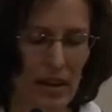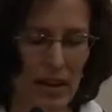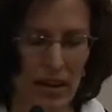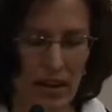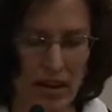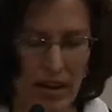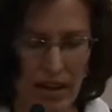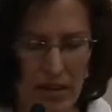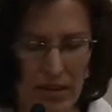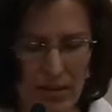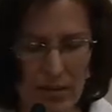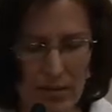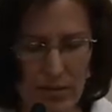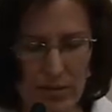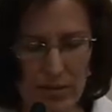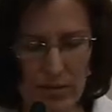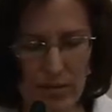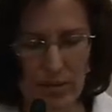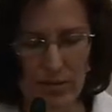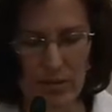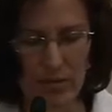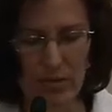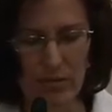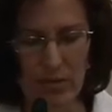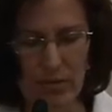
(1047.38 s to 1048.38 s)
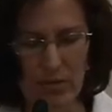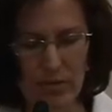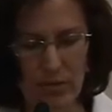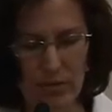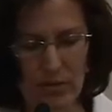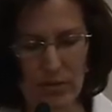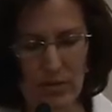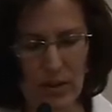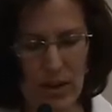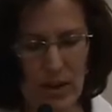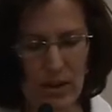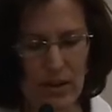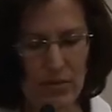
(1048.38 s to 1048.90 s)
And we've
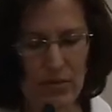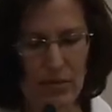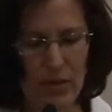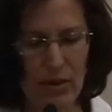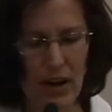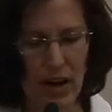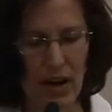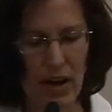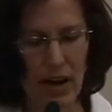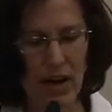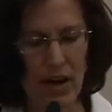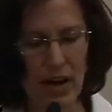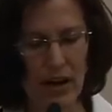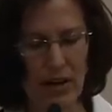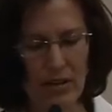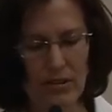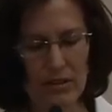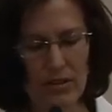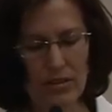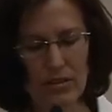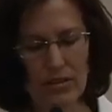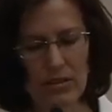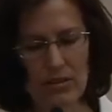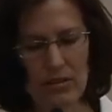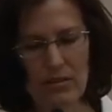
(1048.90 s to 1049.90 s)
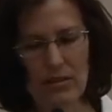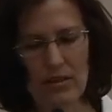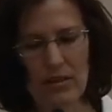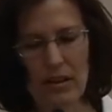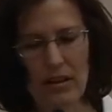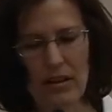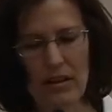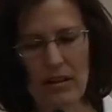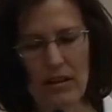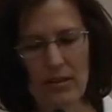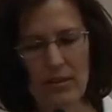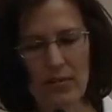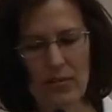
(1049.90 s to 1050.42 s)
tried to figure out how to
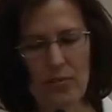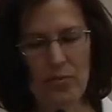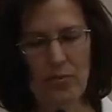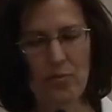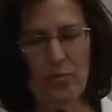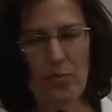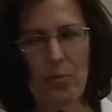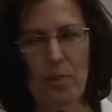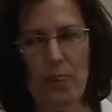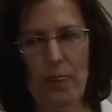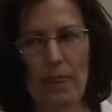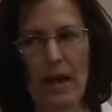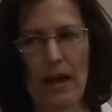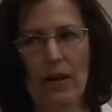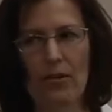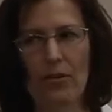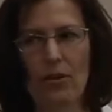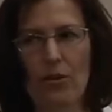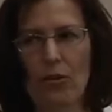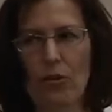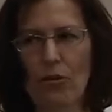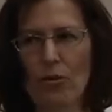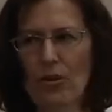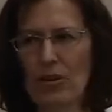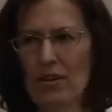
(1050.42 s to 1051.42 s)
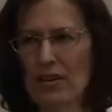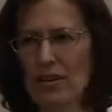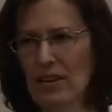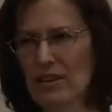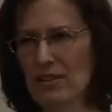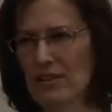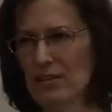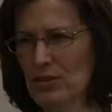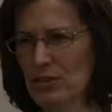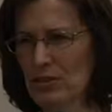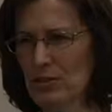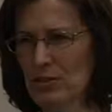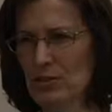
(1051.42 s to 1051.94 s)
organize
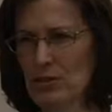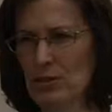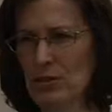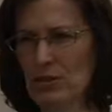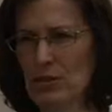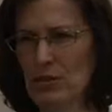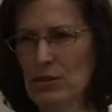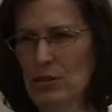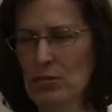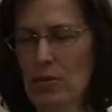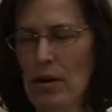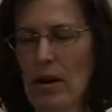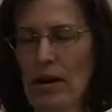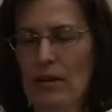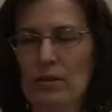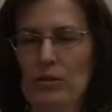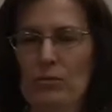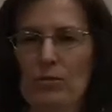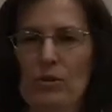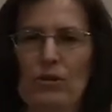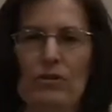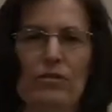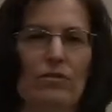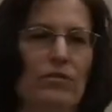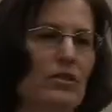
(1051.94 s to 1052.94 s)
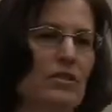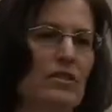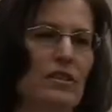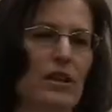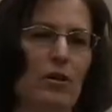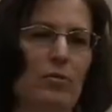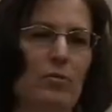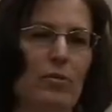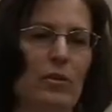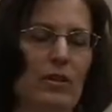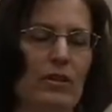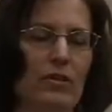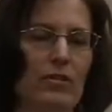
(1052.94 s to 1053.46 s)
the school so this is possible. For
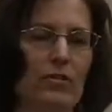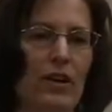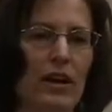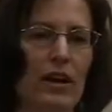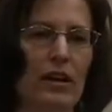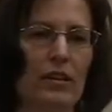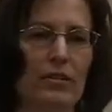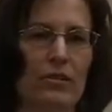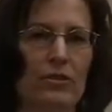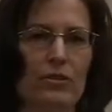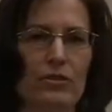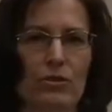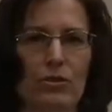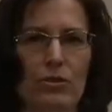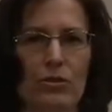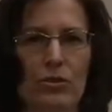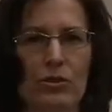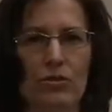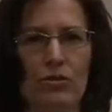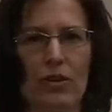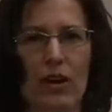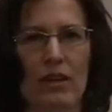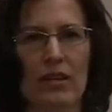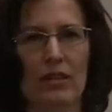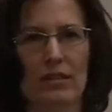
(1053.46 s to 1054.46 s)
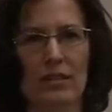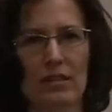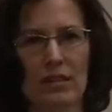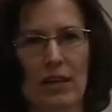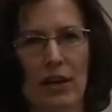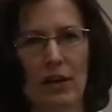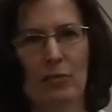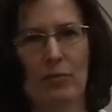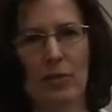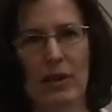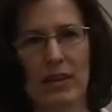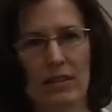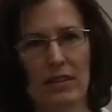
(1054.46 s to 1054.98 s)
example, in a regular school, you've got the
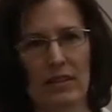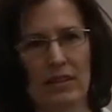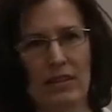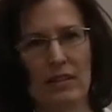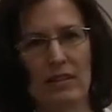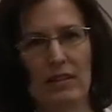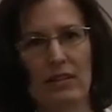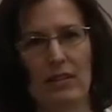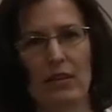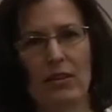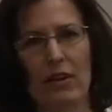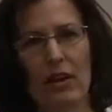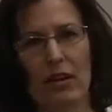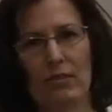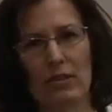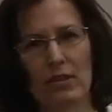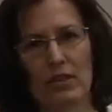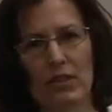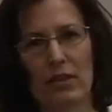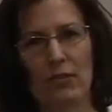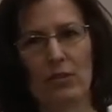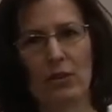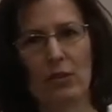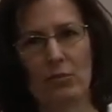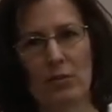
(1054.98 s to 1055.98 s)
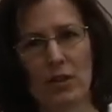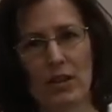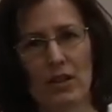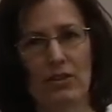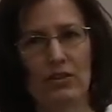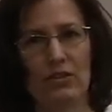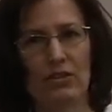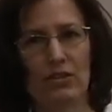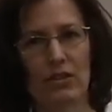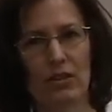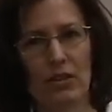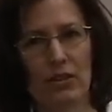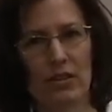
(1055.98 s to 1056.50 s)
segmented, every 70 minutes
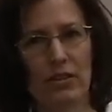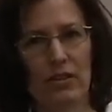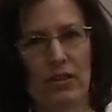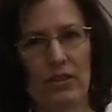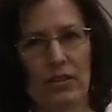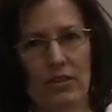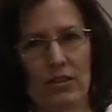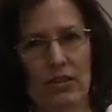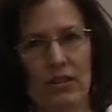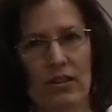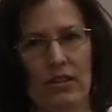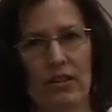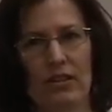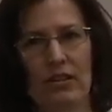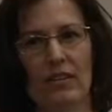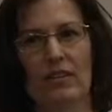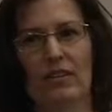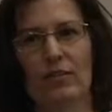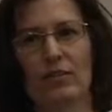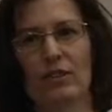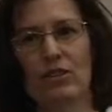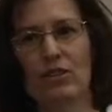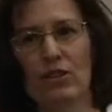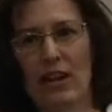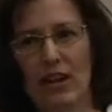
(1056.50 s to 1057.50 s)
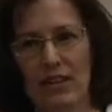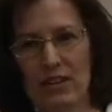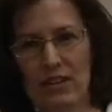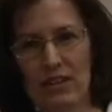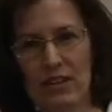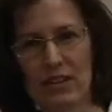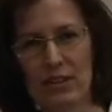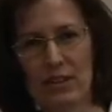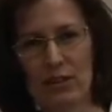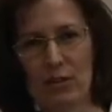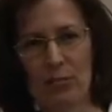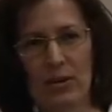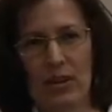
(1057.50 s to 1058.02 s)
you're changing
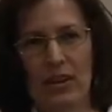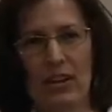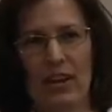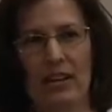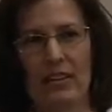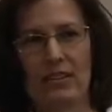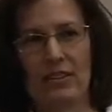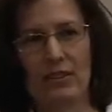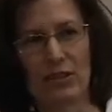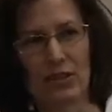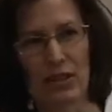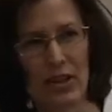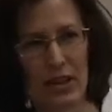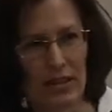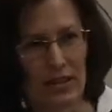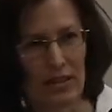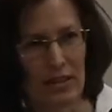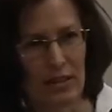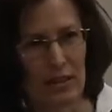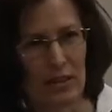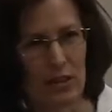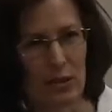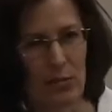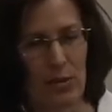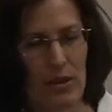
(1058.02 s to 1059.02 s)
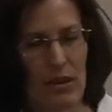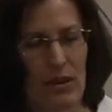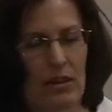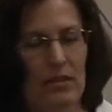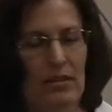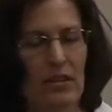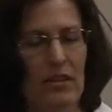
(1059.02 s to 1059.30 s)
to something else. You're changing to something else.